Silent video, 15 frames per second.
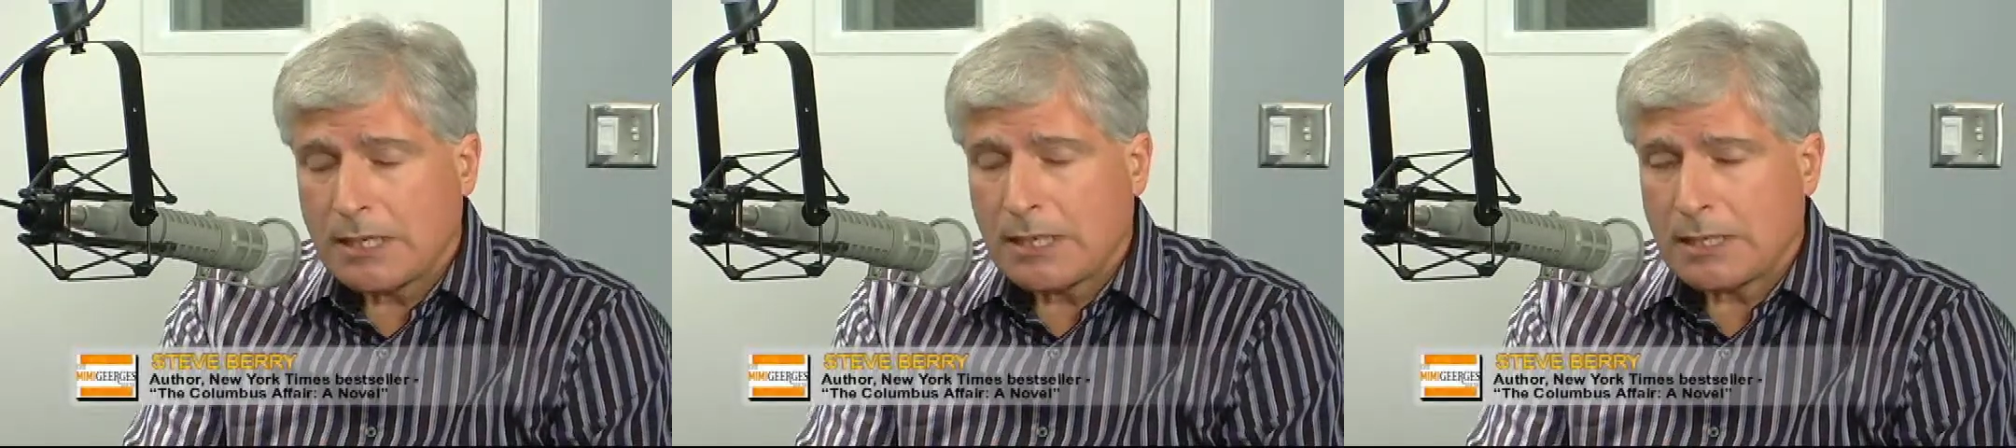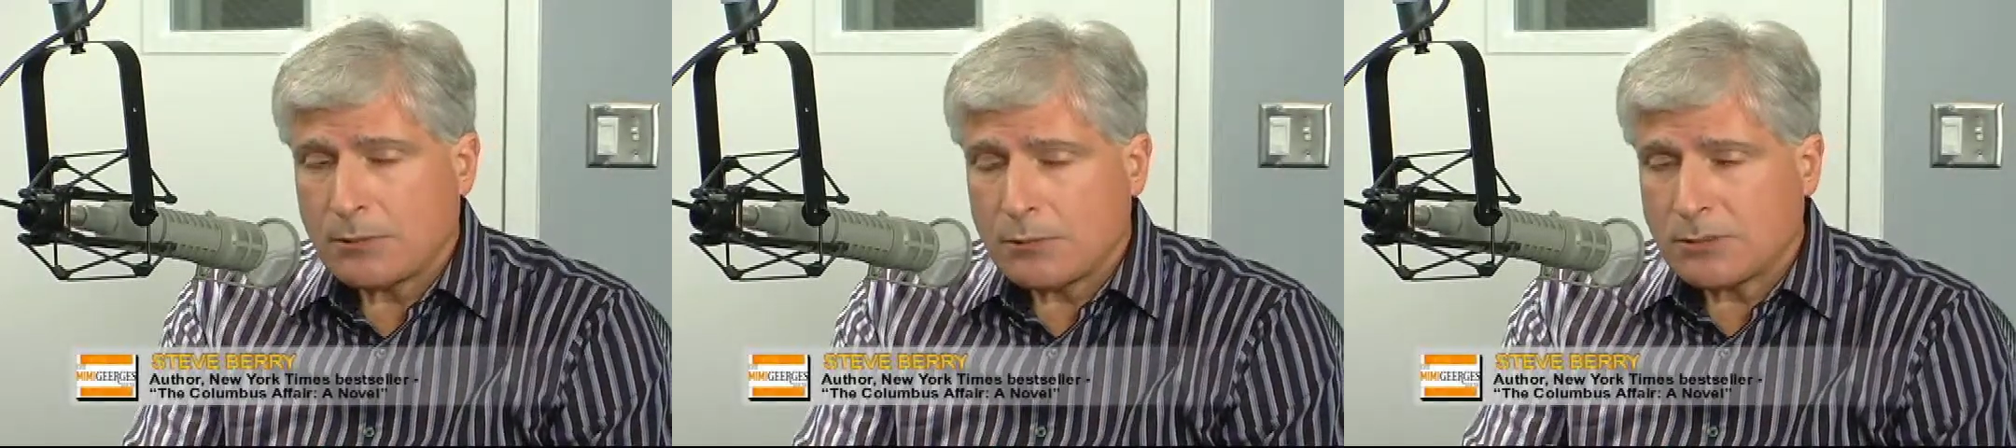
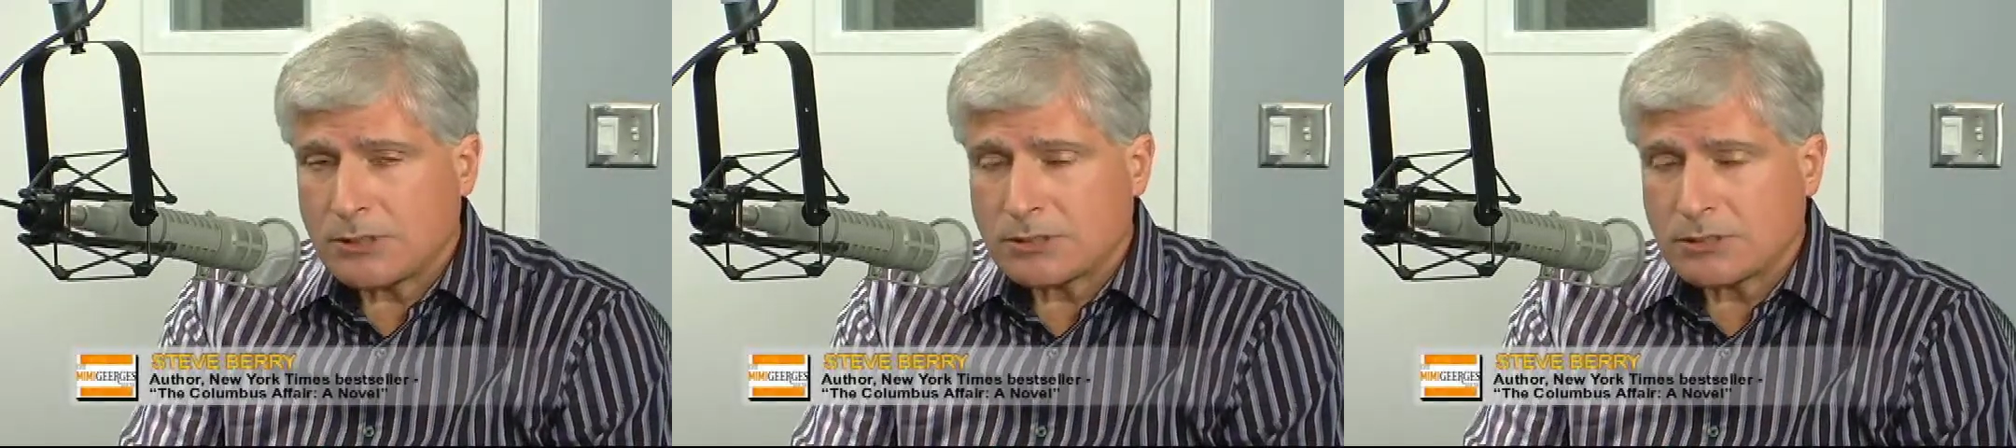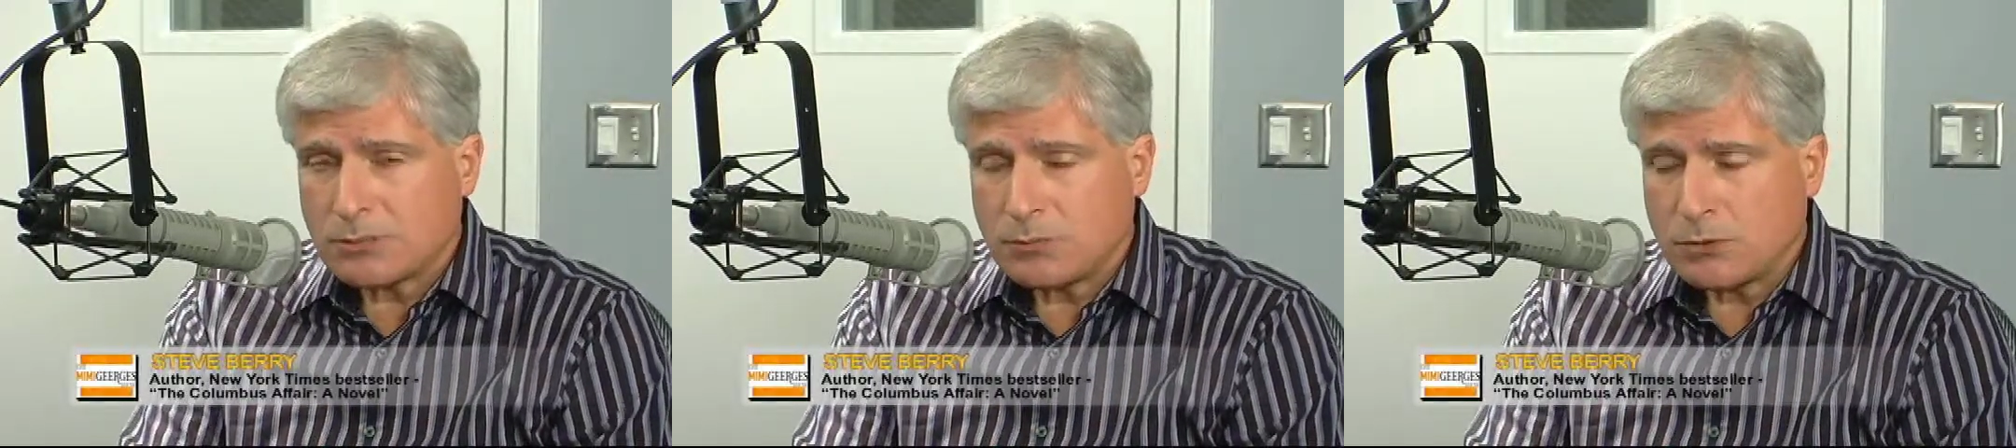I
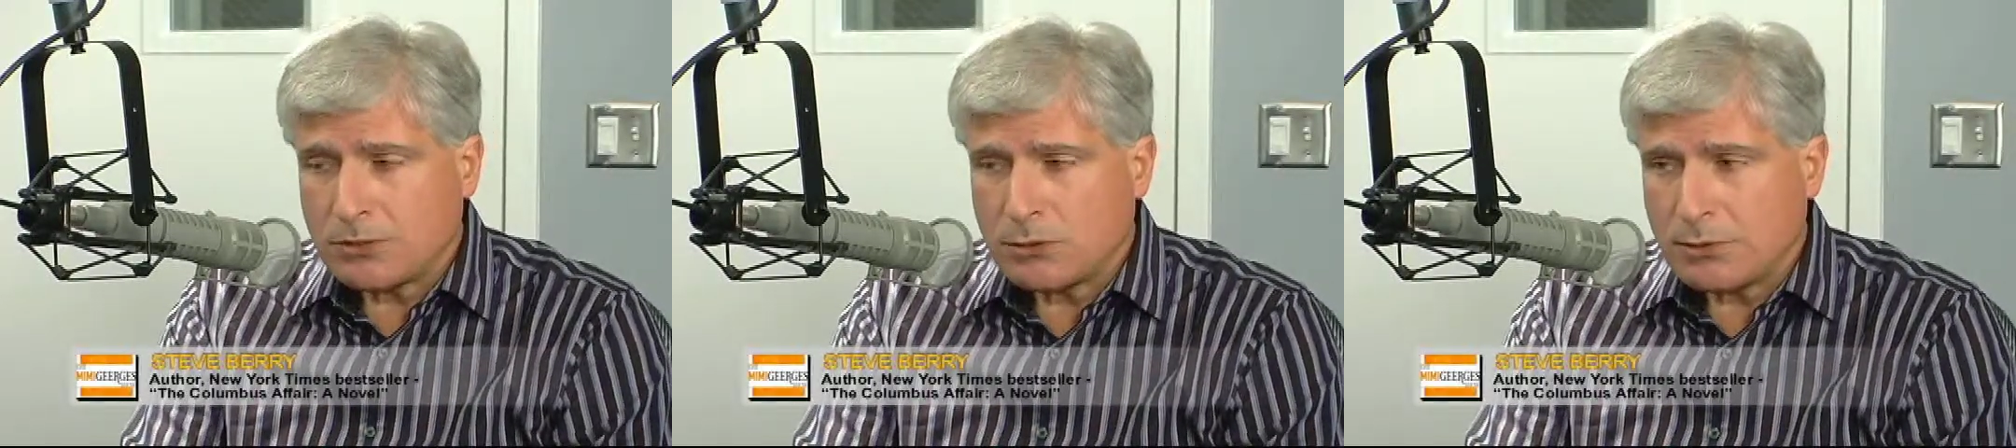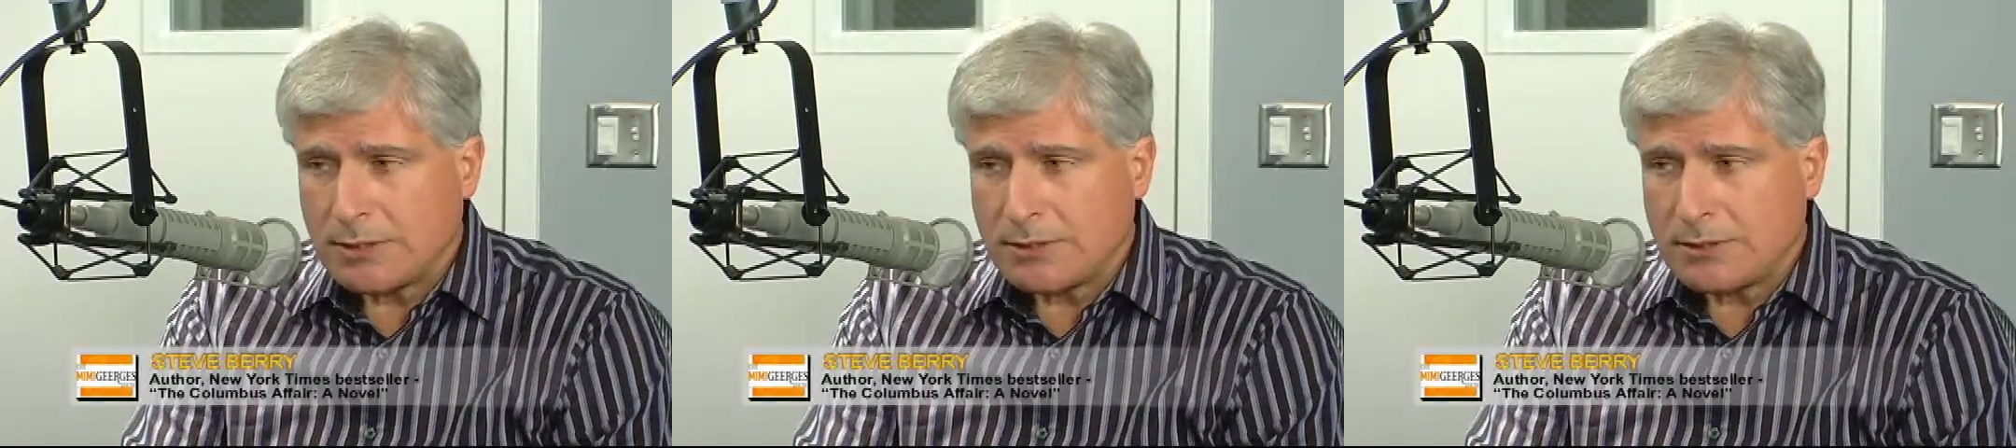wanted
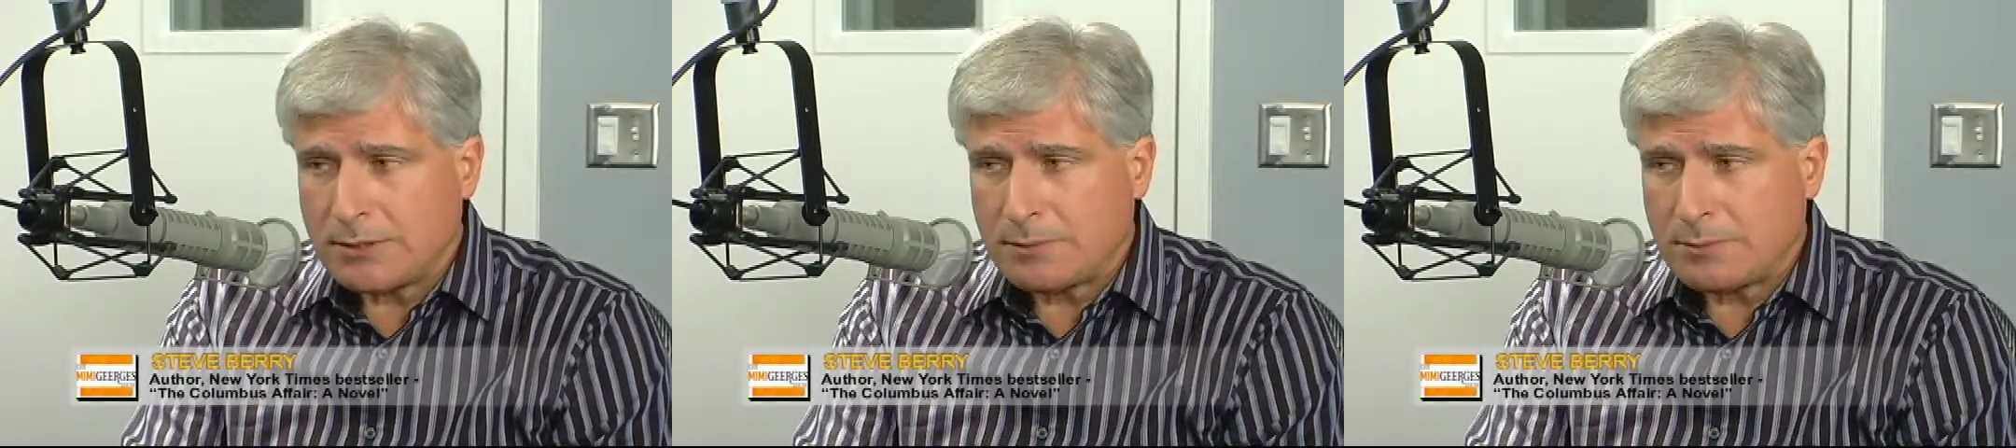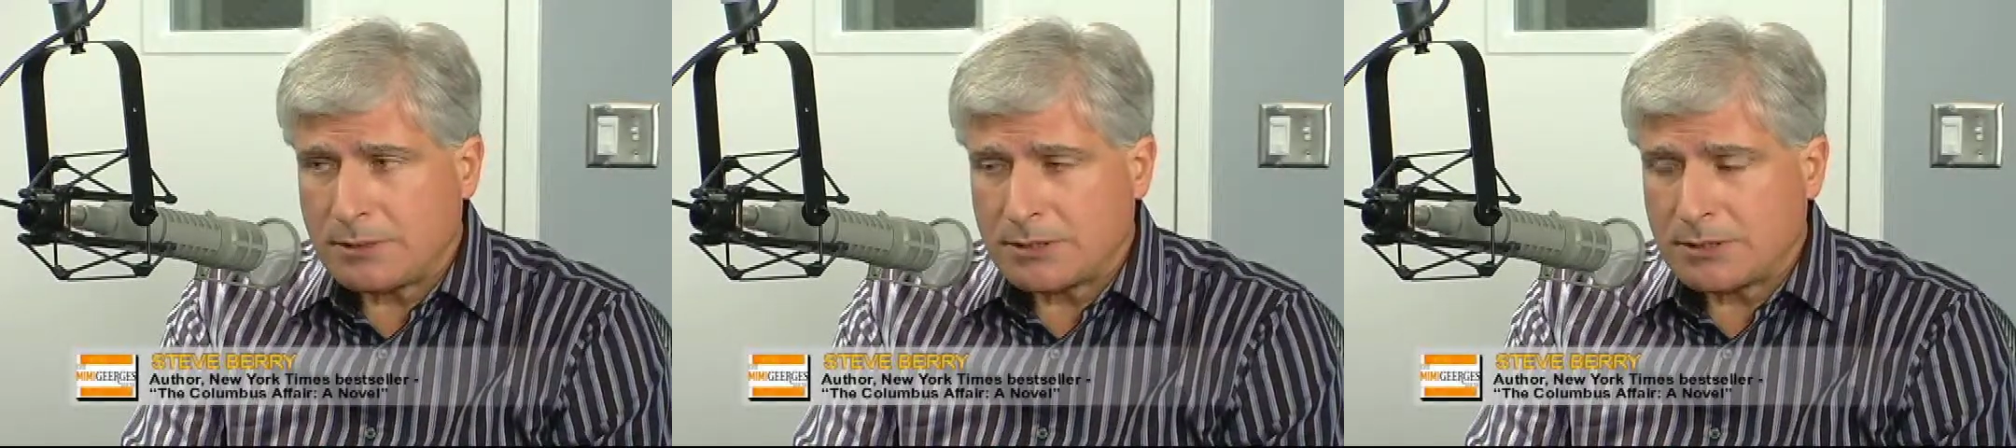someone who had
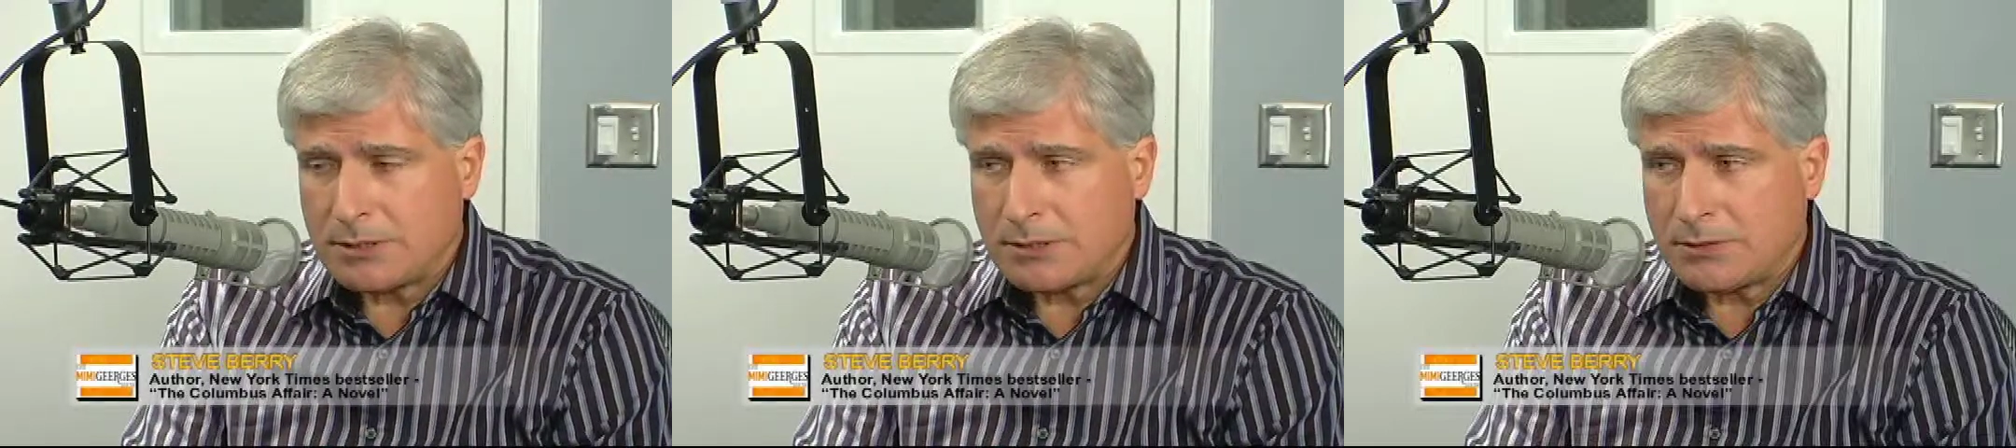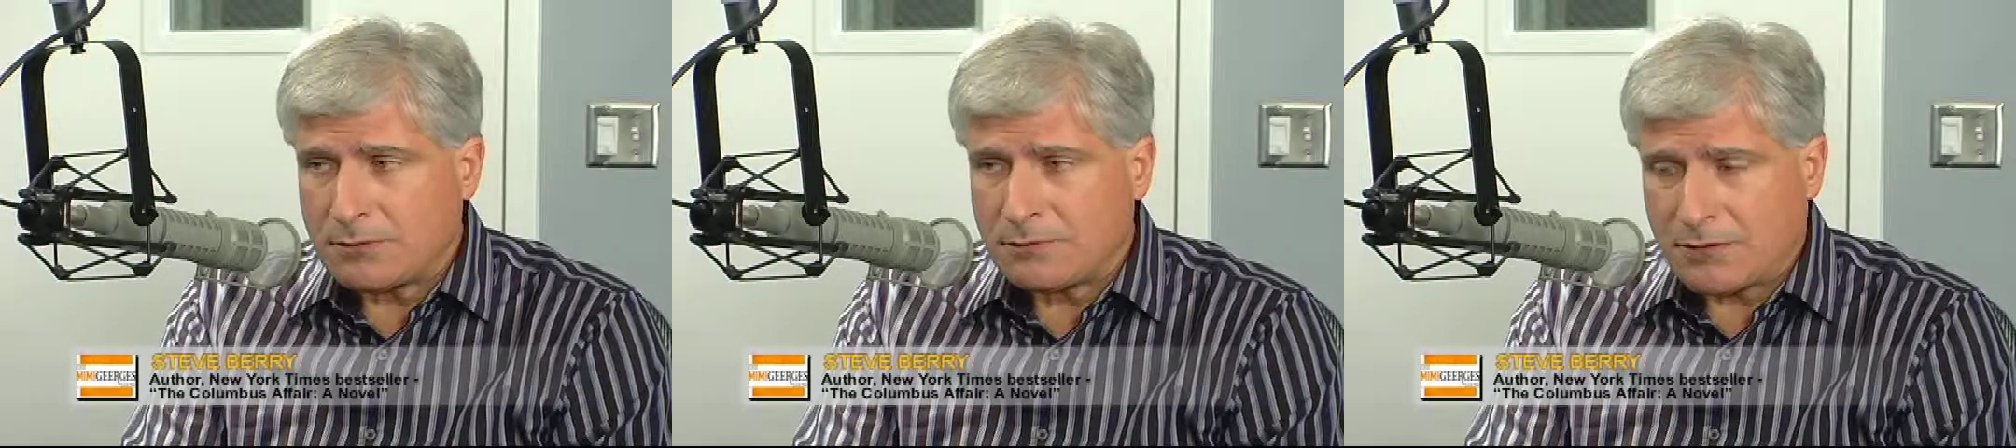the
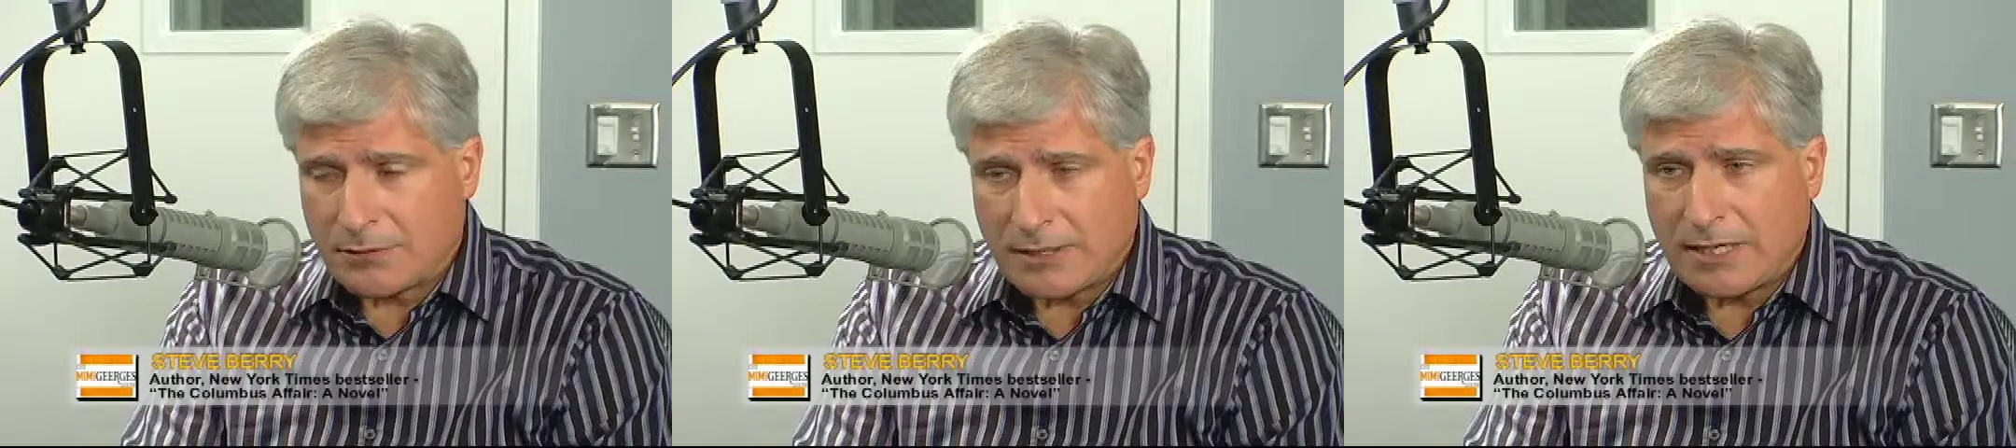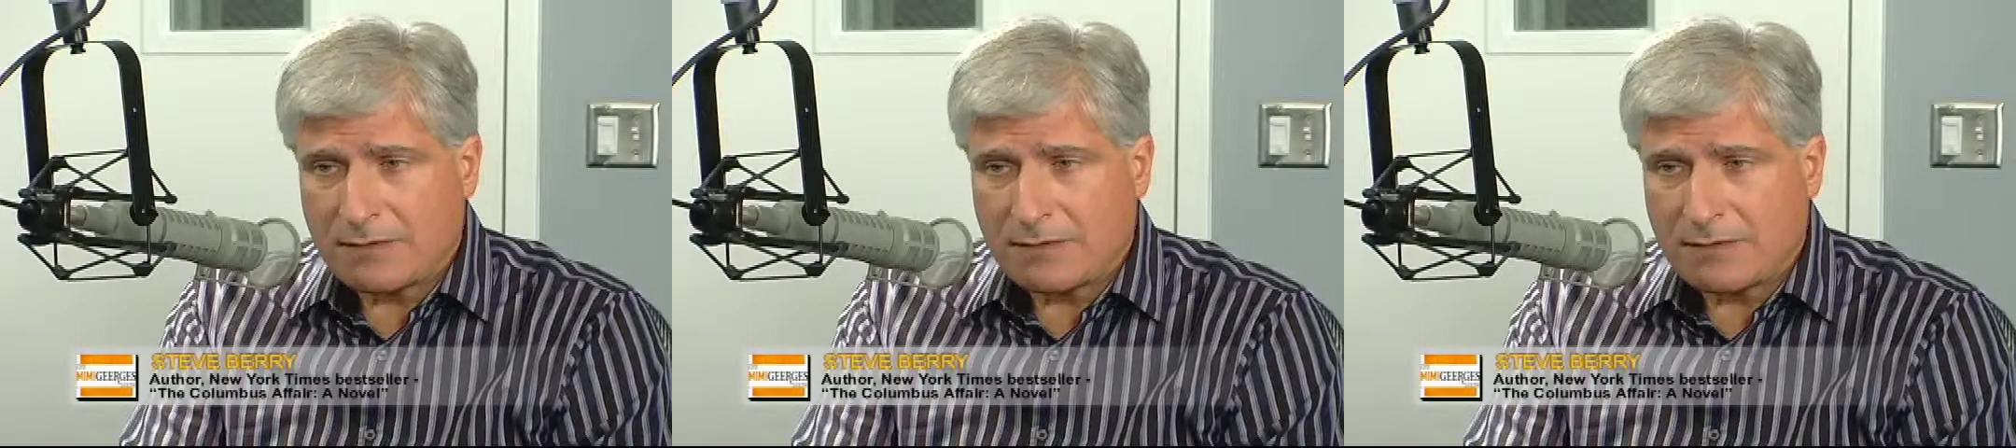ability to ferret